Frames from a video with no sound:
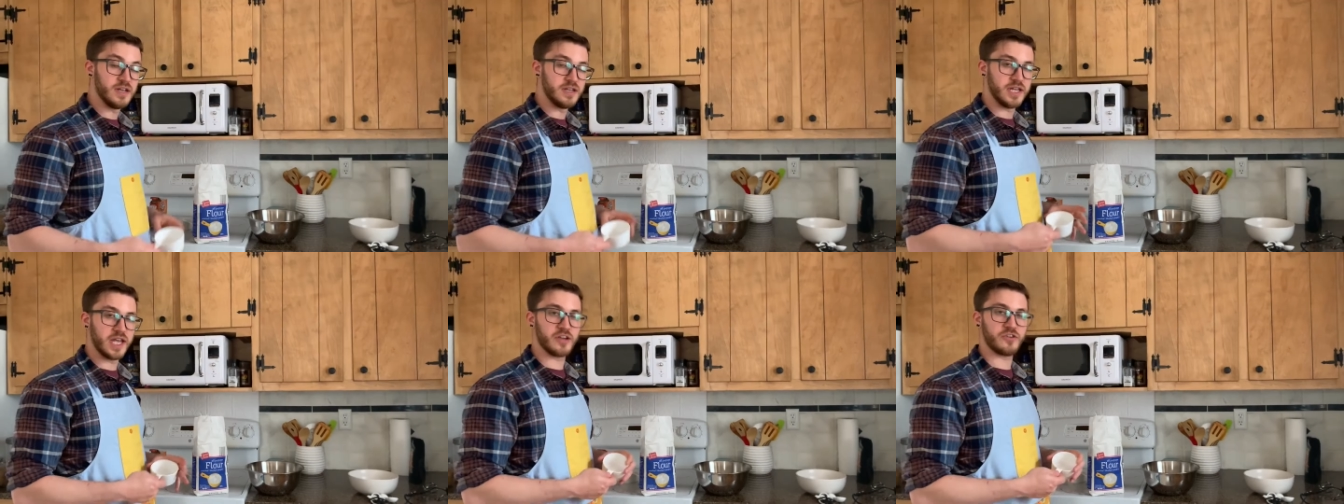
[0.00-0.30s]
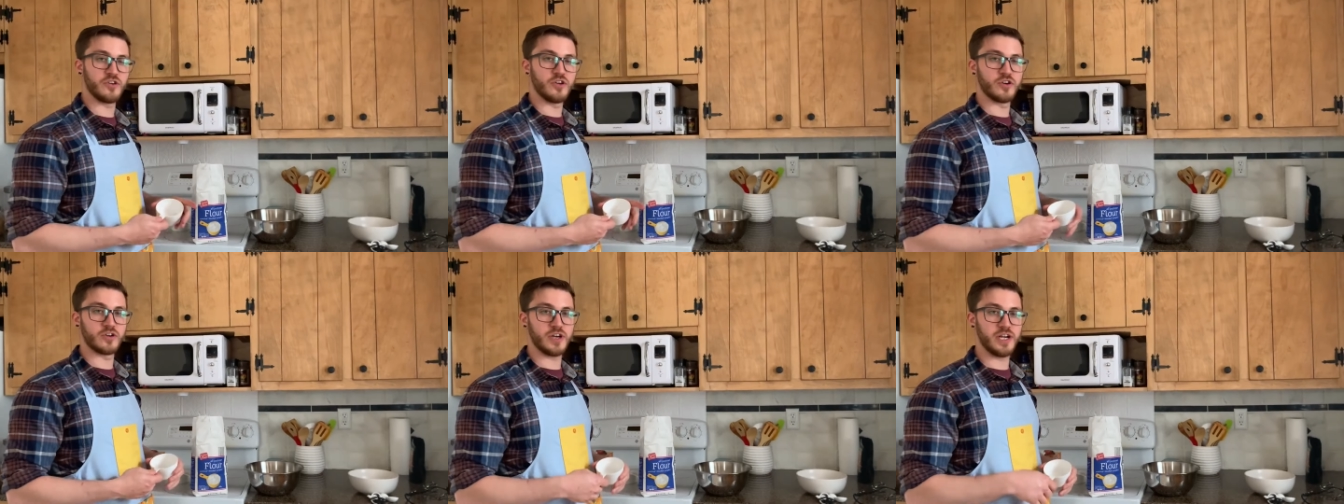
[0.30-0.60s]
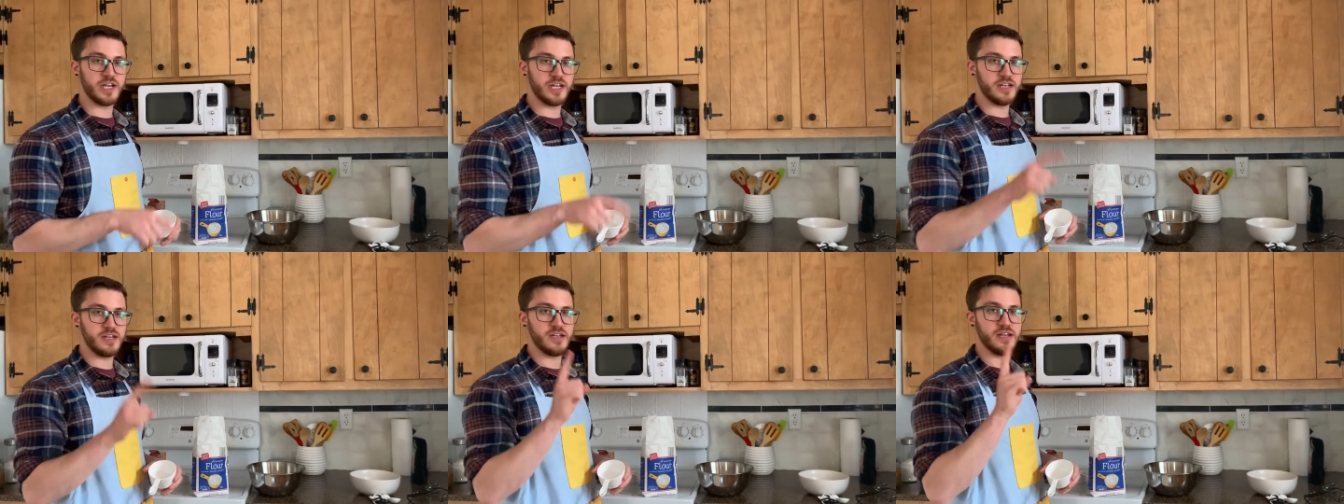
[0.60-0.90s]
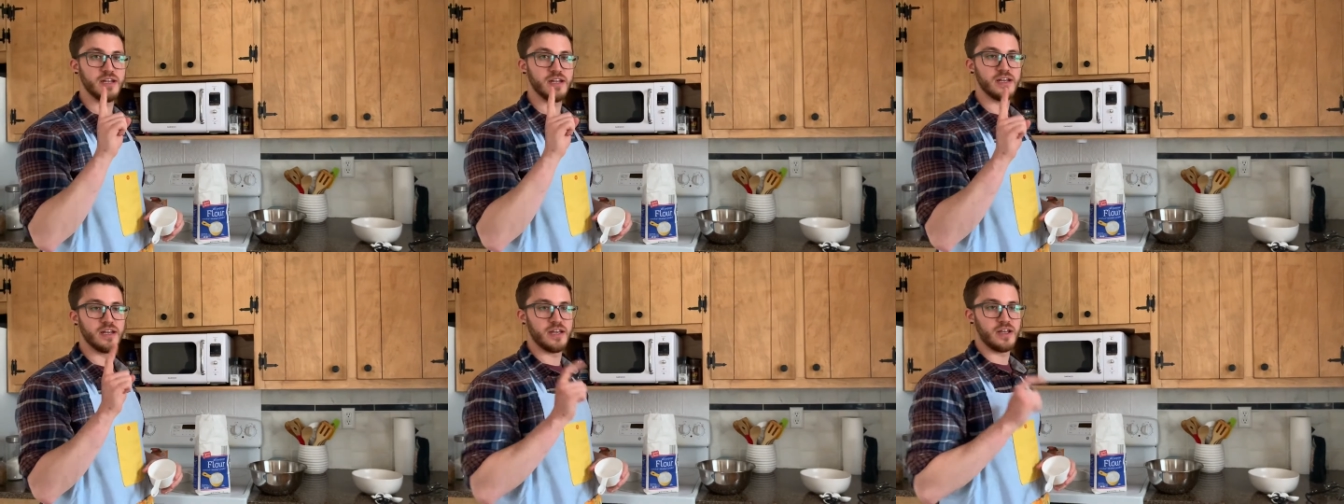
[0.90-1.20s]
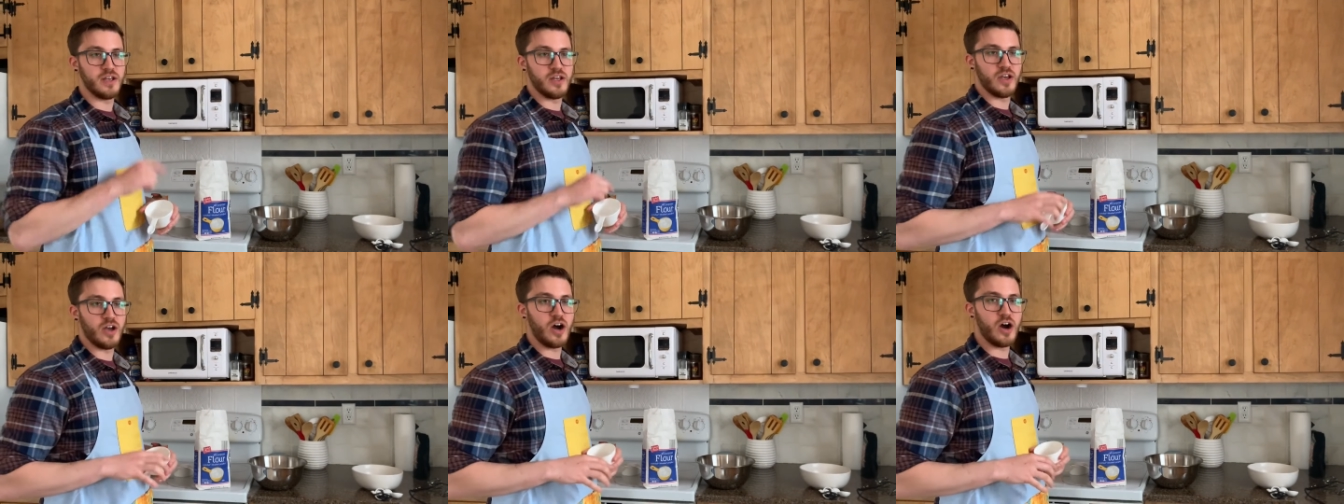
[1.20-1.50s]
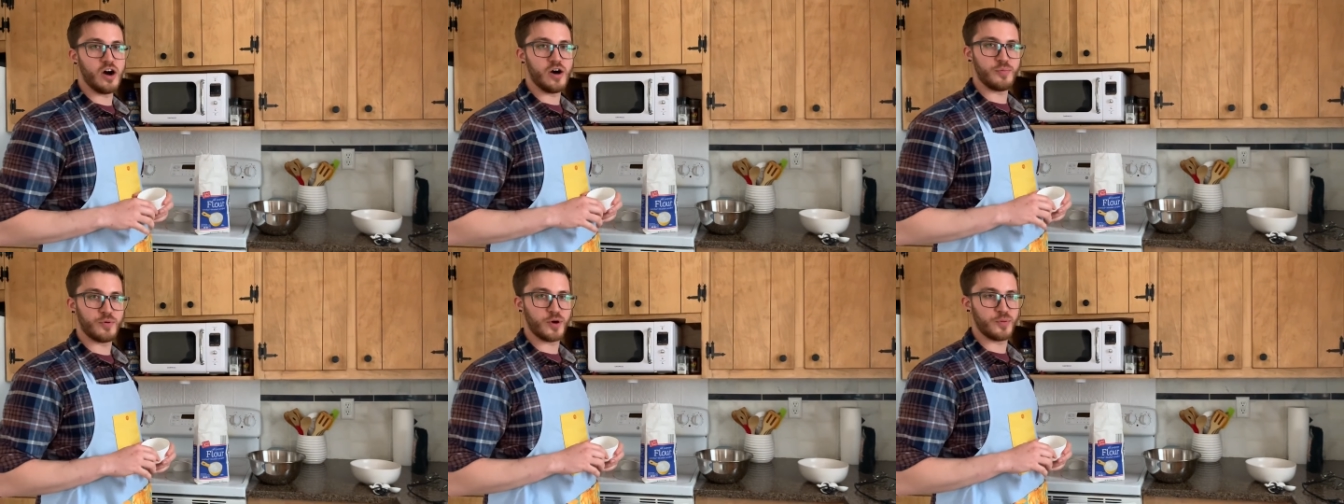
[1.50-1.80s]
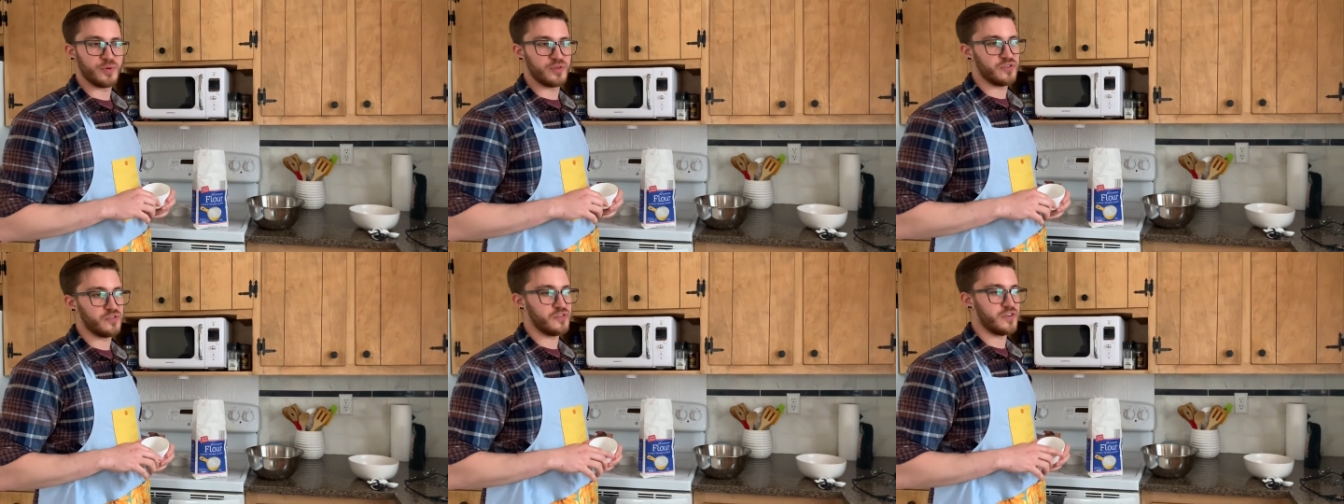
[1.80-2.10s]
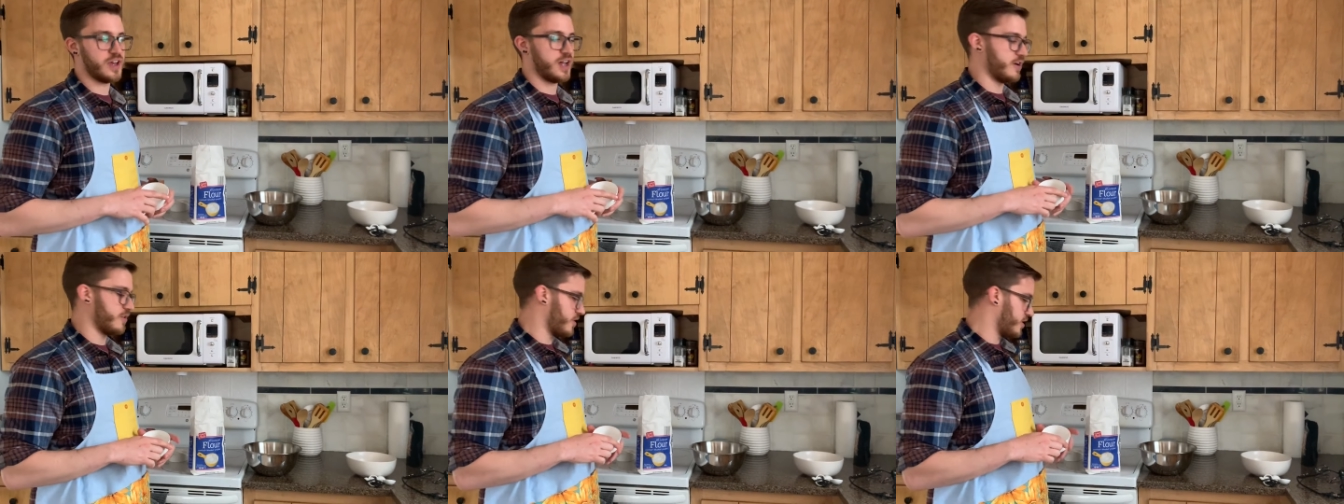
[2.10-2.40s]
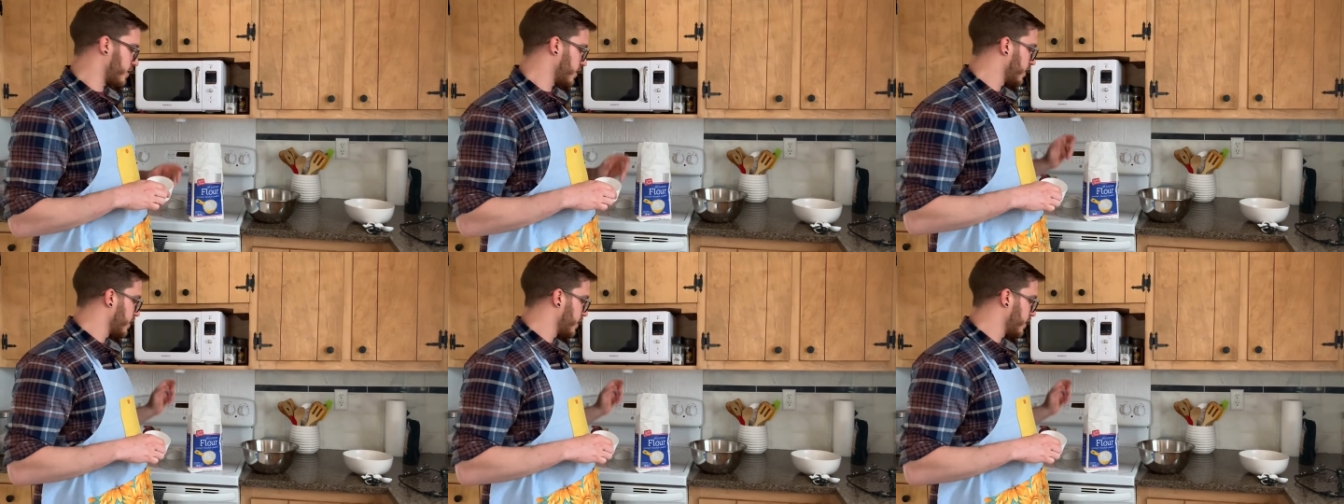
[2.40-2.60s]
Next ingredient, all-purpose flour.